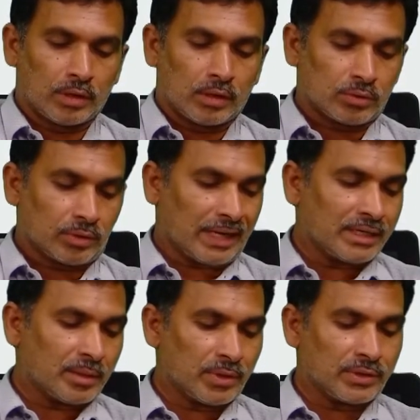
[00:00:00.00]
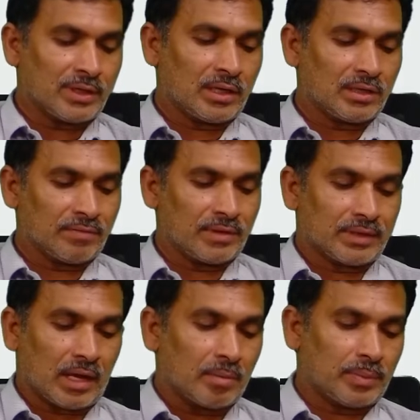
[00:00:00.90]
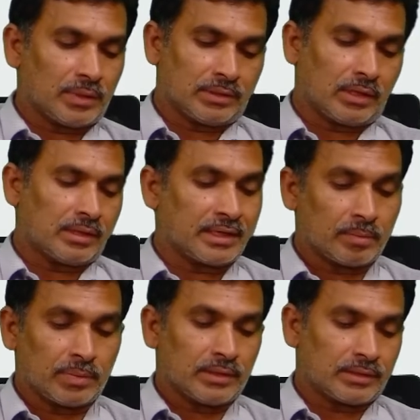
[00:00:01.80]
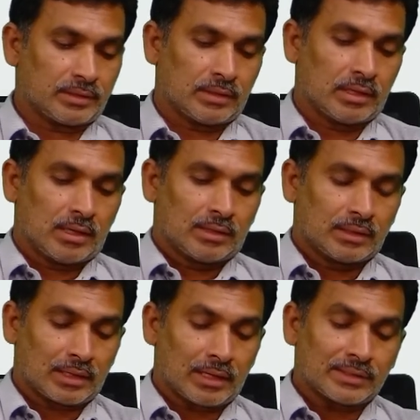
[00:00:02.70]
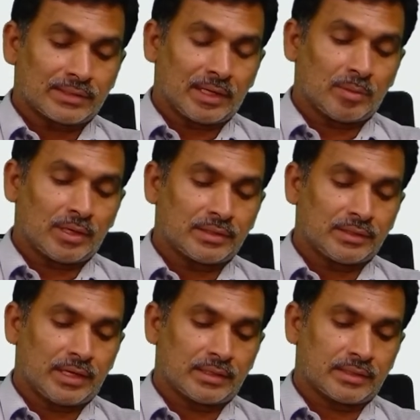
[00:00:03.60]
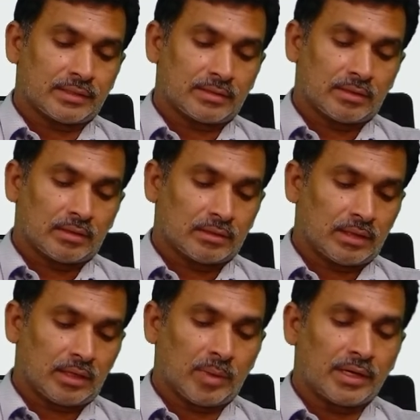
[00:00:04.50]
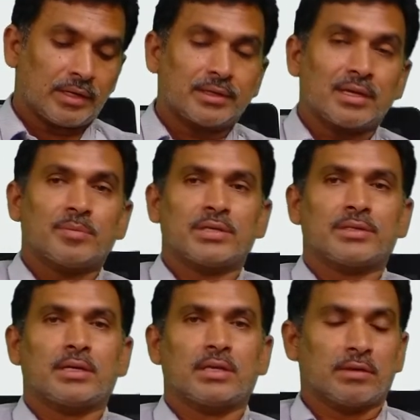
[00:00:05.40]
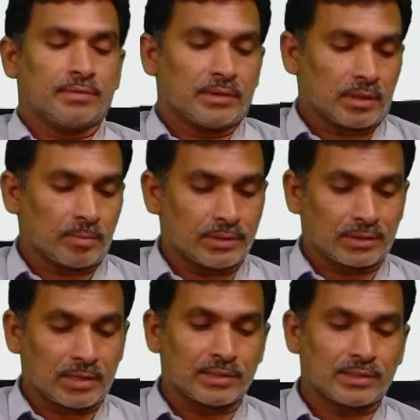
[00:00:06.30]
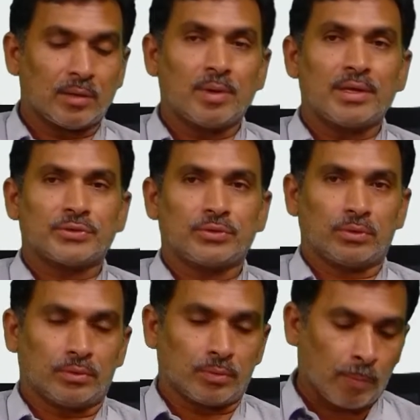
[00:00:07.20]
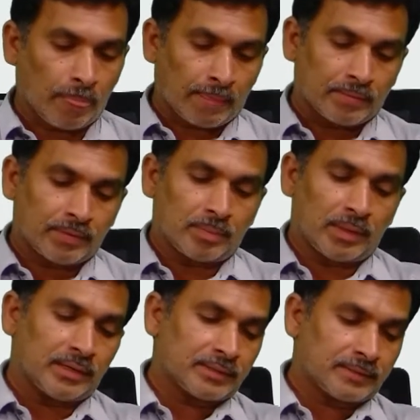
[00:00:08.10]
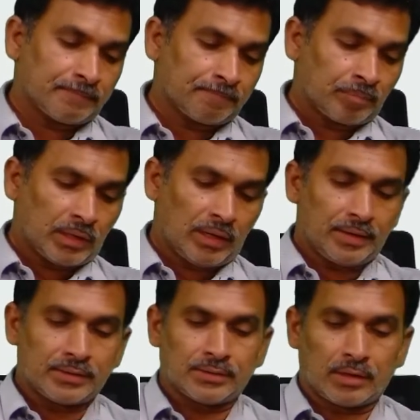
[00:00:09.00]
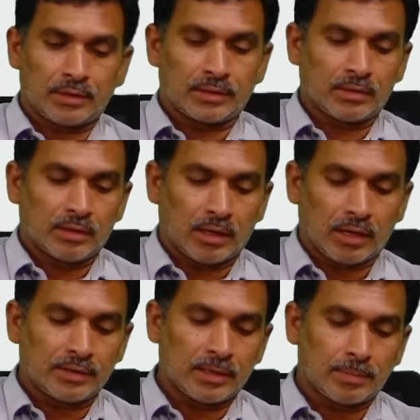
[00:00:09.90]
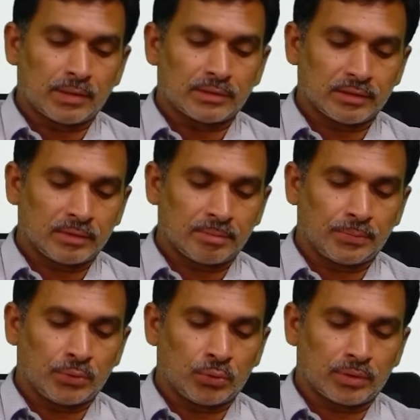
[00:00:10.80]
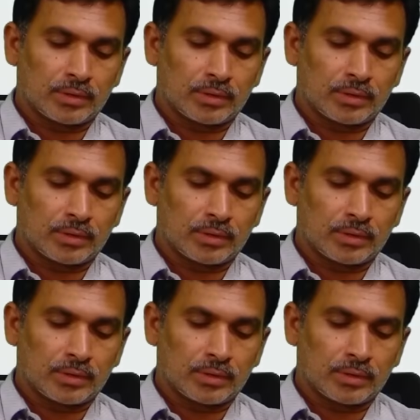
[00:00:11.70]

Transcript: So 90% of the samples are the tuples, the class label is yes. The remaining 10% of the tuples class label is no. That means it is not a 100% pure.